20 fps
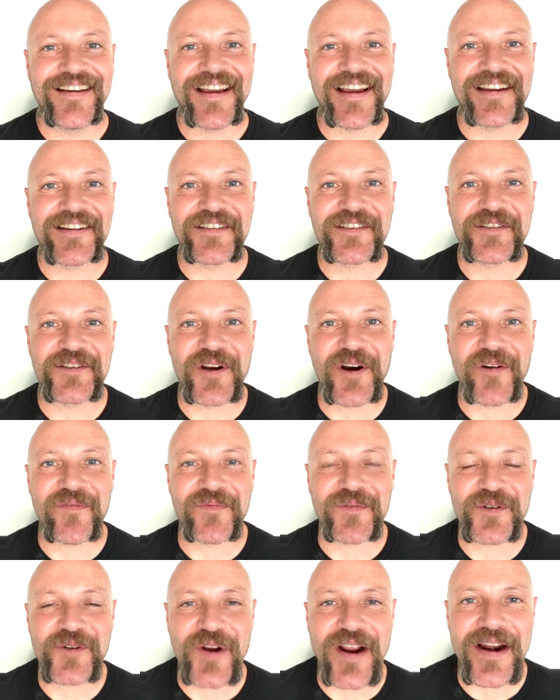Hey, it's Joe
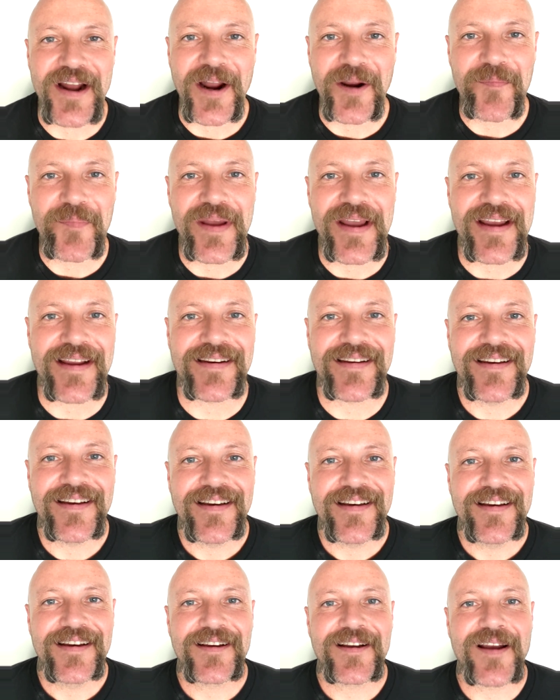from Train Out of Pain,
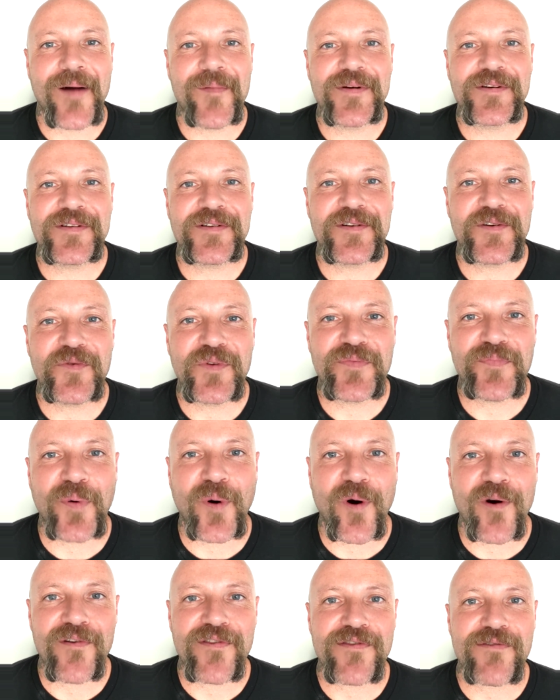coming to you with
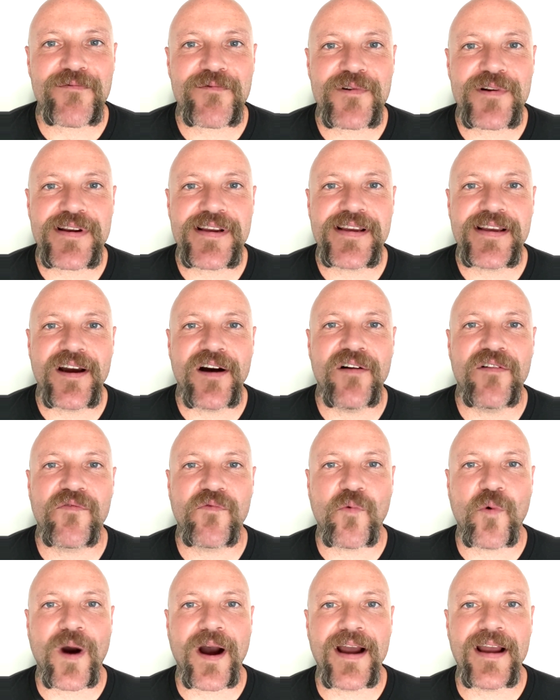part 3
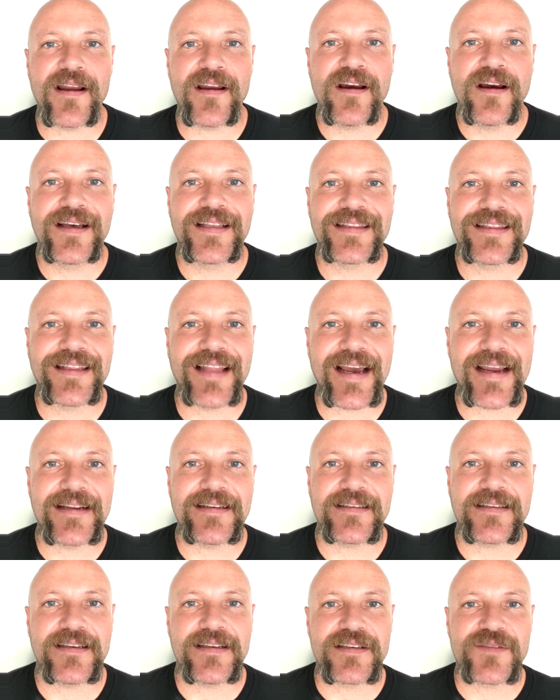of why
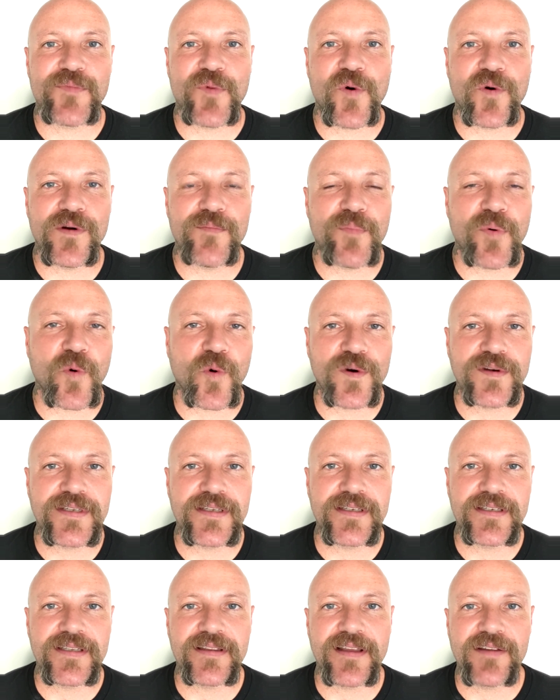light is more
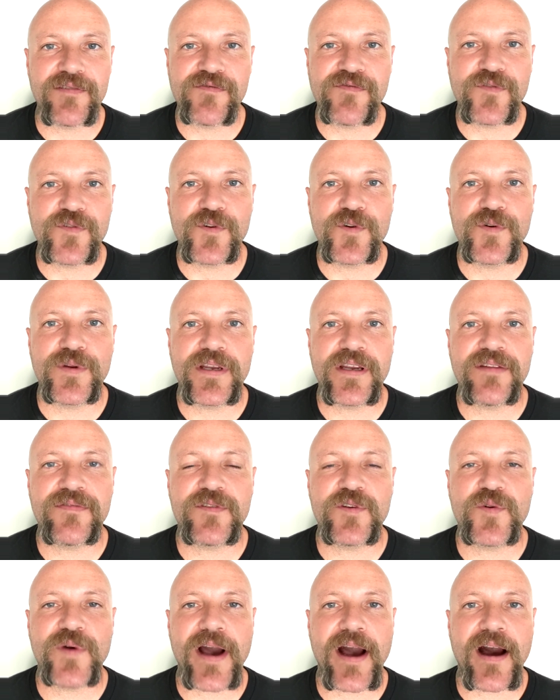important than food if
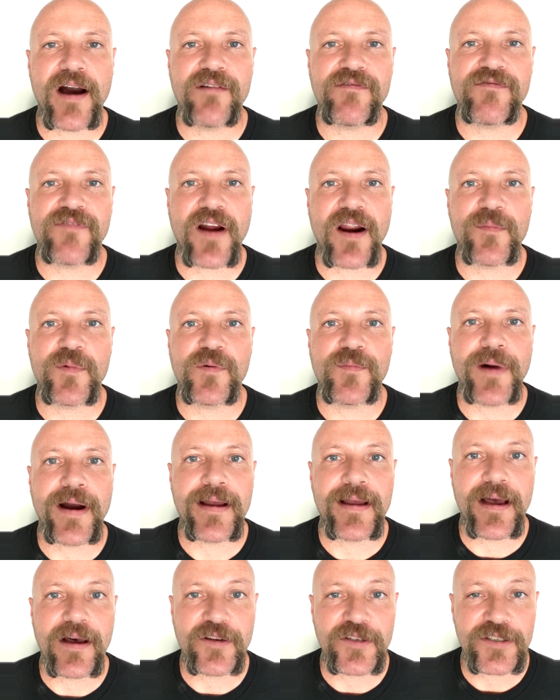you have
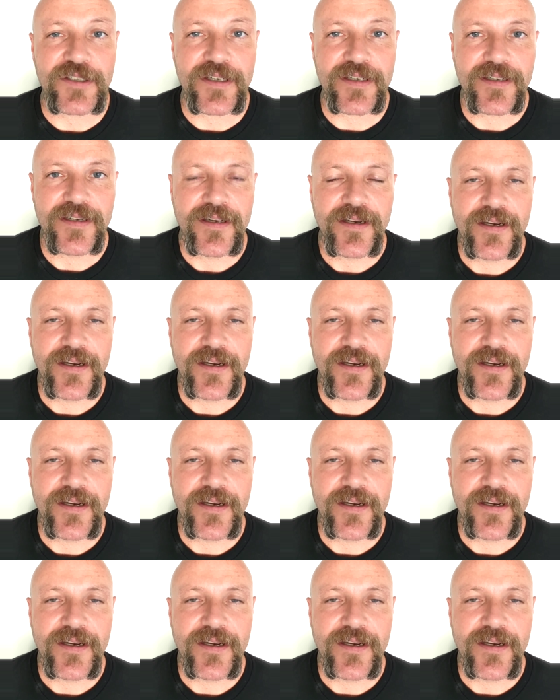fibromyalgia.